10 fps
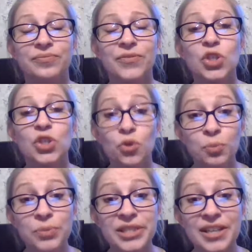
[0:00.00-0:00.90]

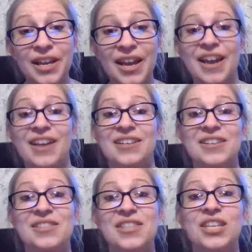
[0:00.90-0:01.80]
scoops,
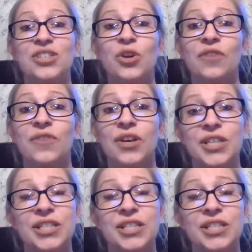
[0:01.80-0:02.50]
and these are very